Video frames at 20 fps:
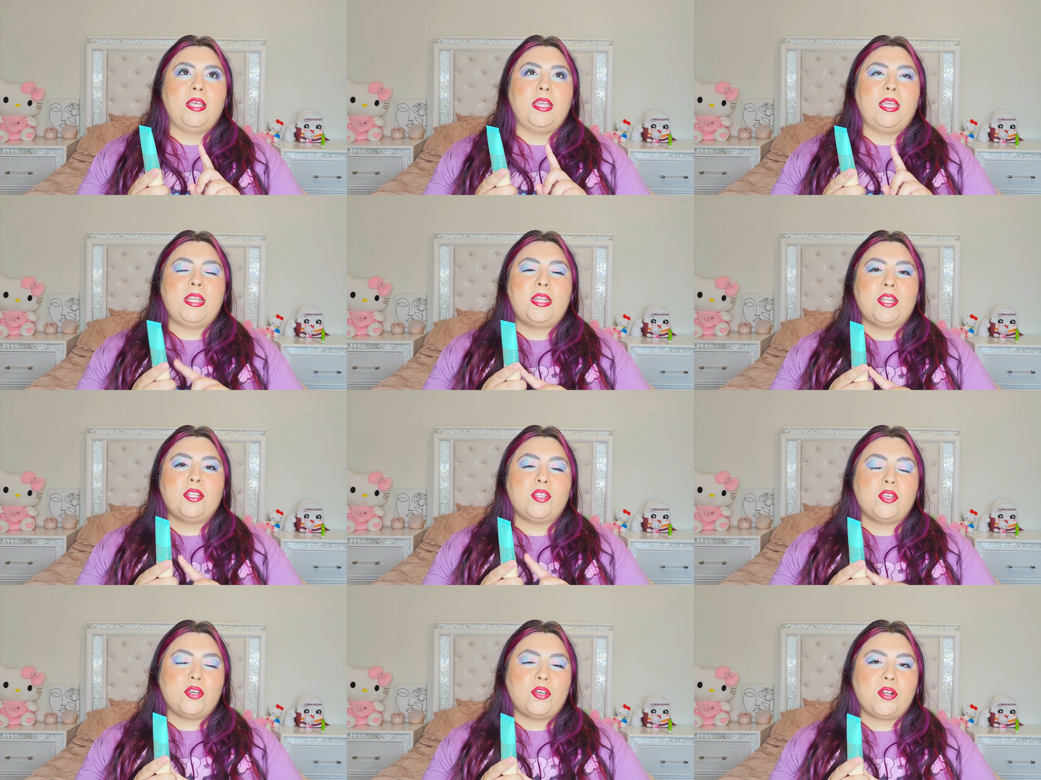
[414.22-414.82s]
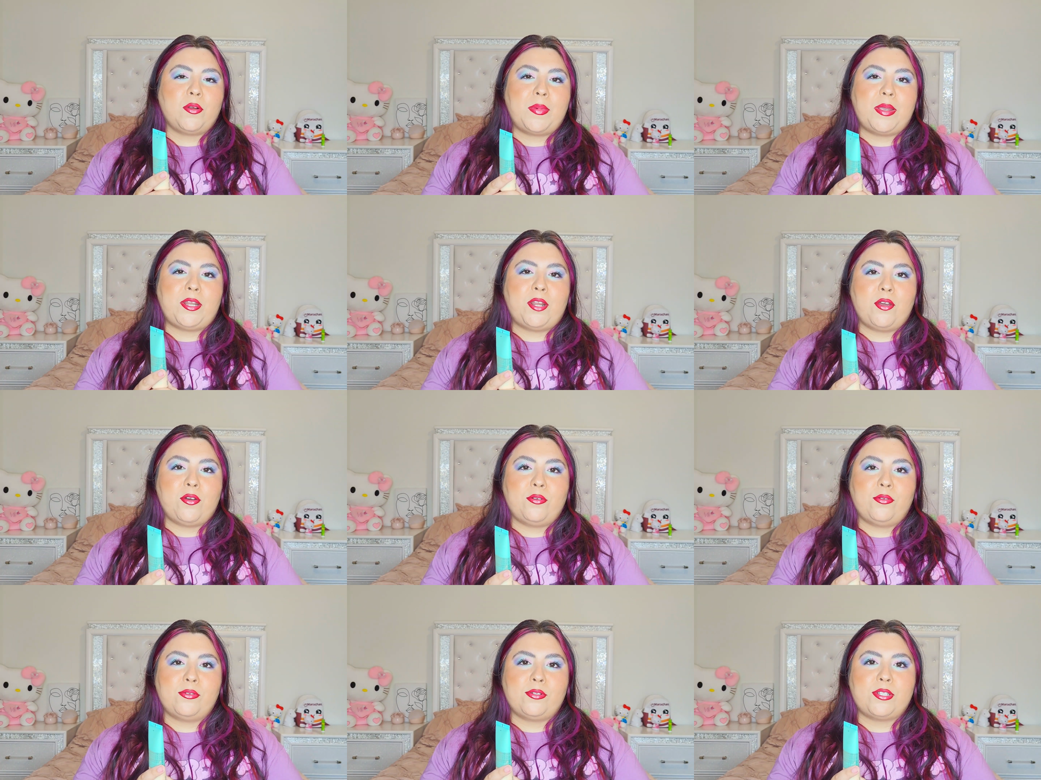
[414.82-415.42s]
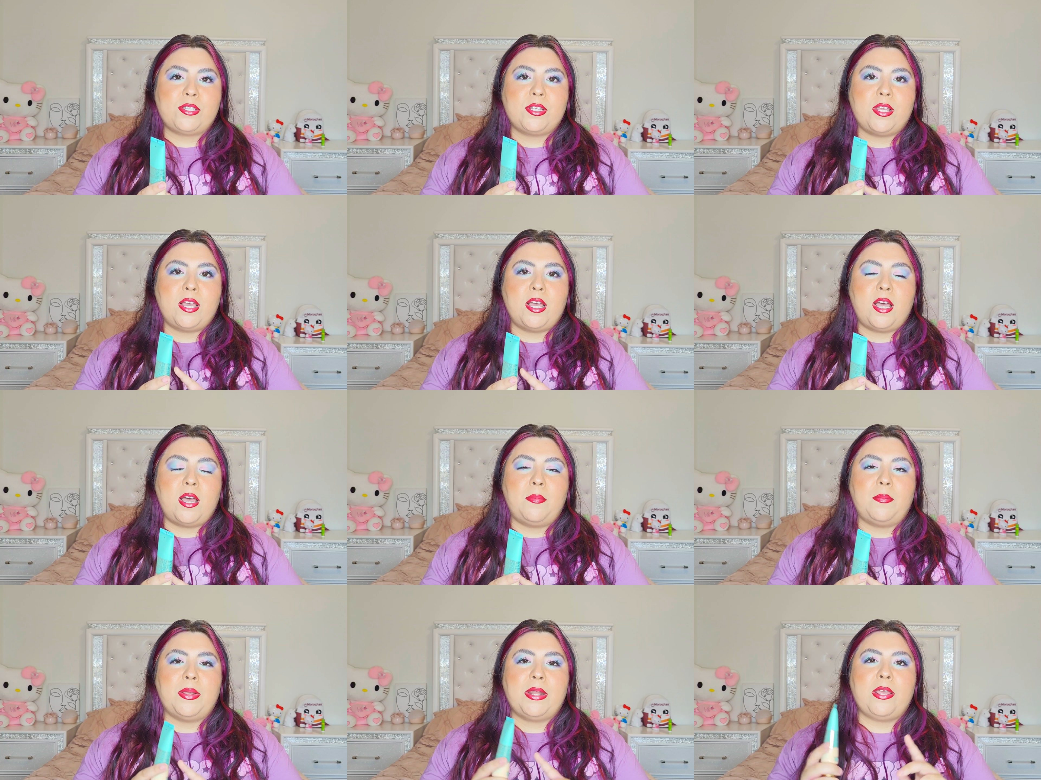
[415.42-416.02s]
it didn't look good on my nose,
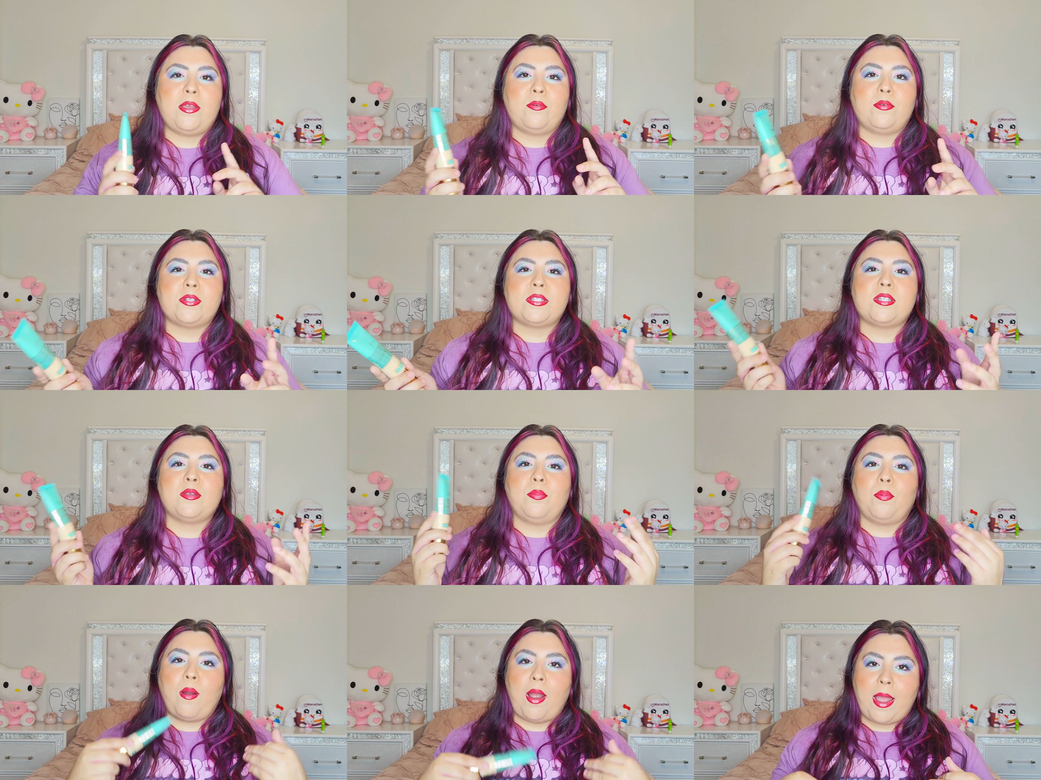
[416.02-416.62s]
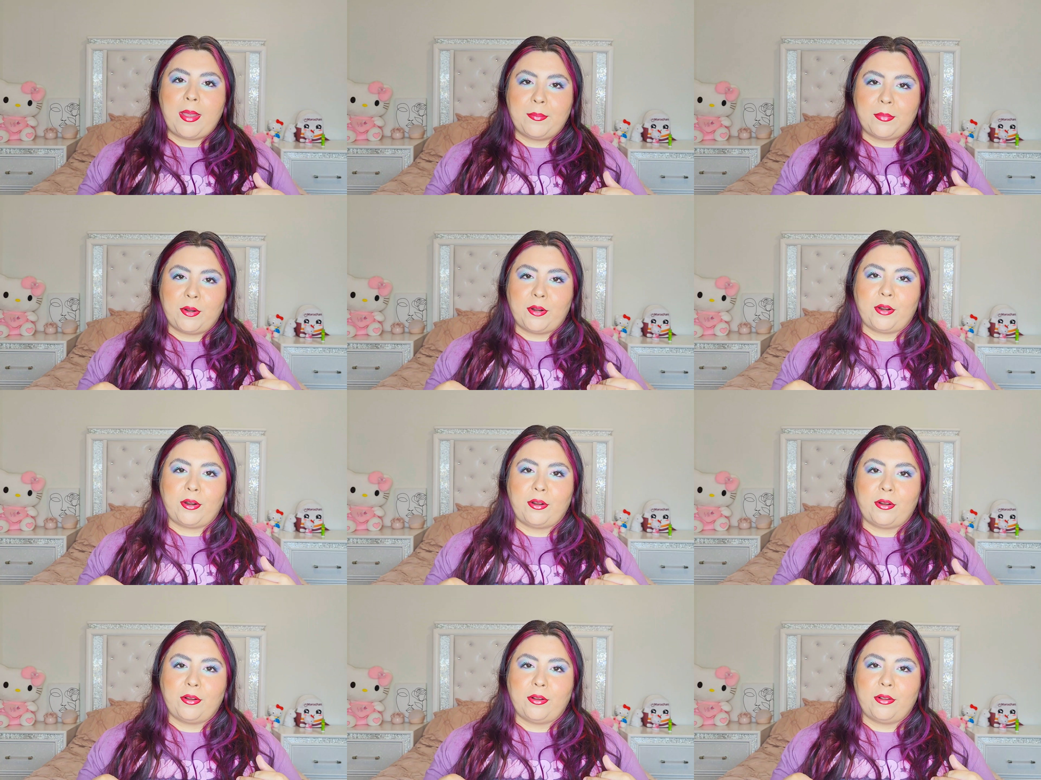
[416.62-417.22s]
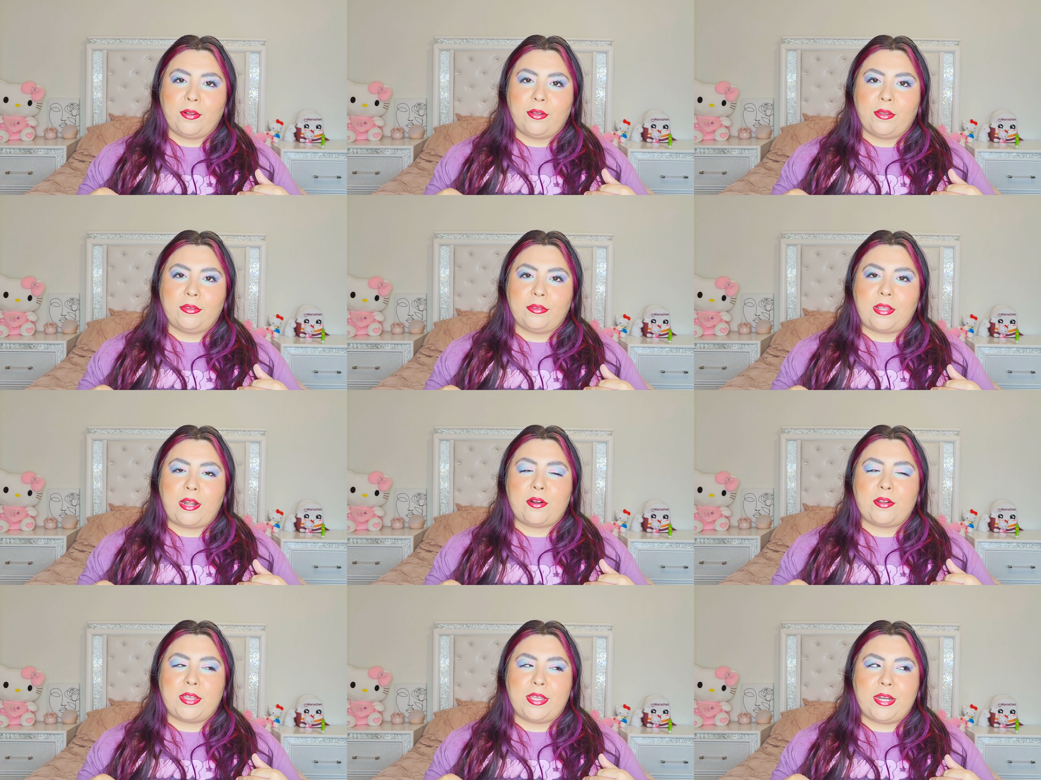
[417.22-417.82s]
but it was the primer
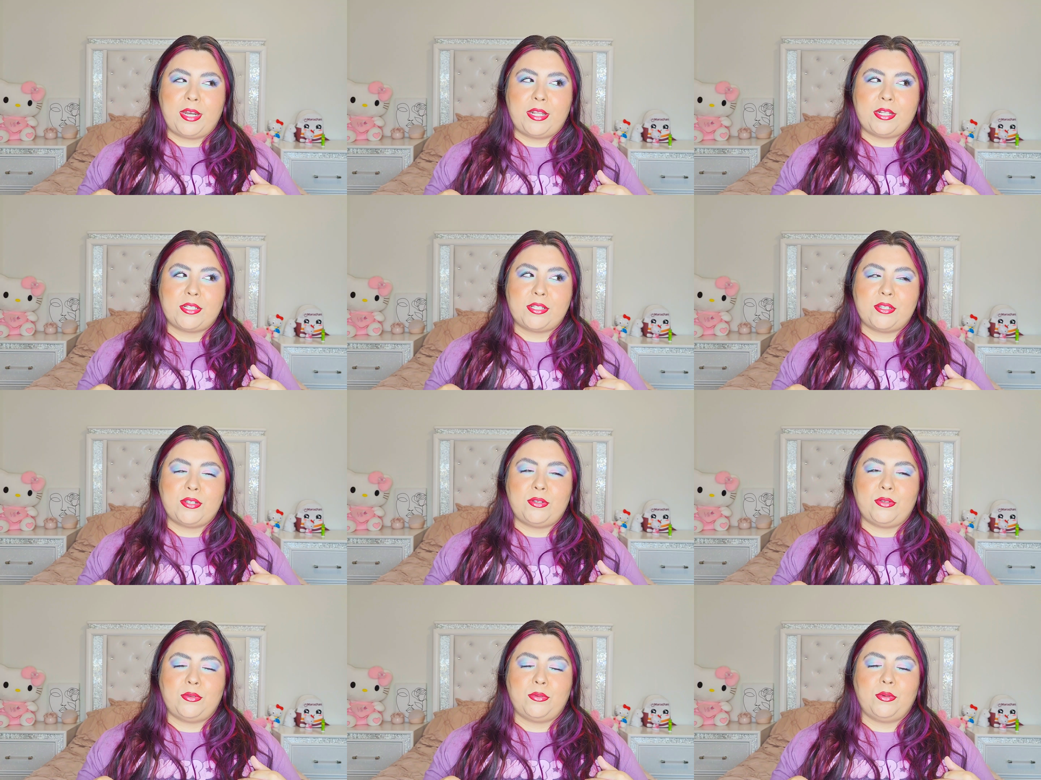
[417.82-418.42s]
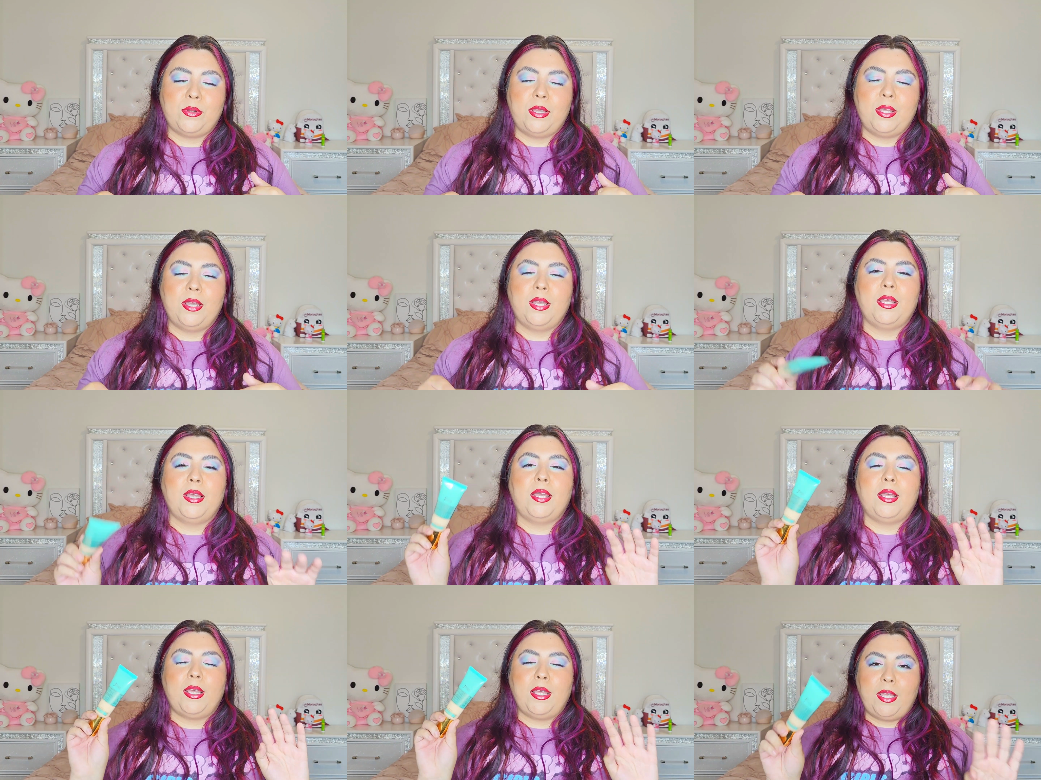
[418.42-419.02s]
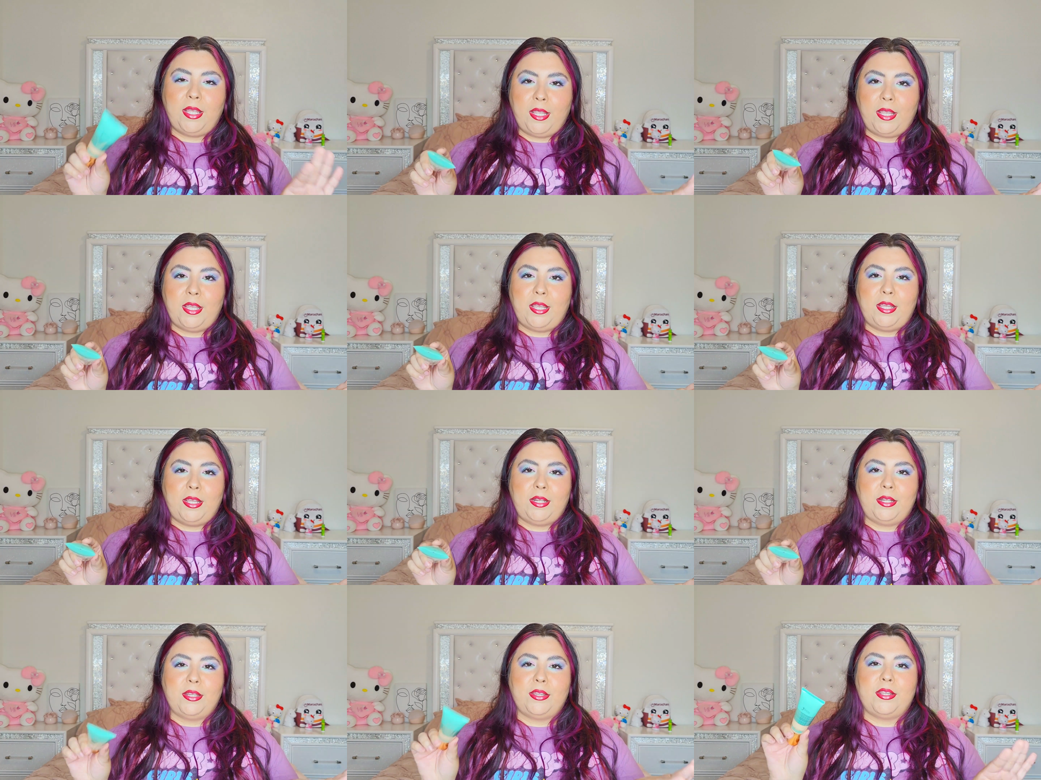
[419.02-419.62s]
that I'll get into
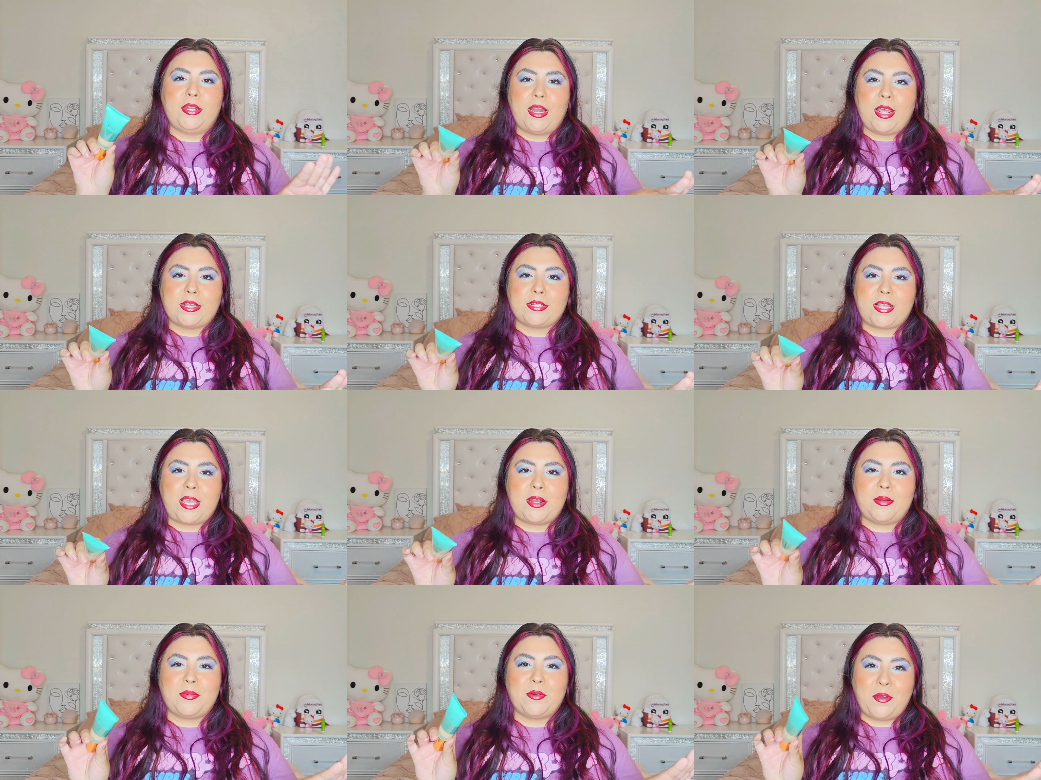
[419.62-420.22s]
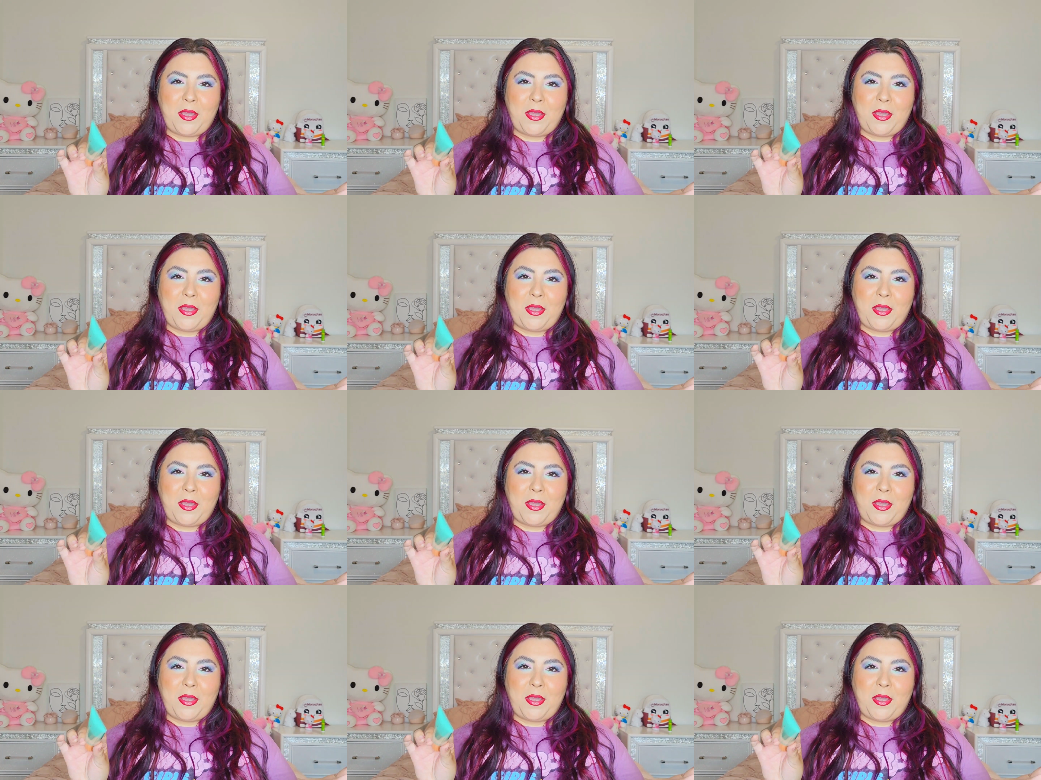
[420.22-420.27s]
in the next item,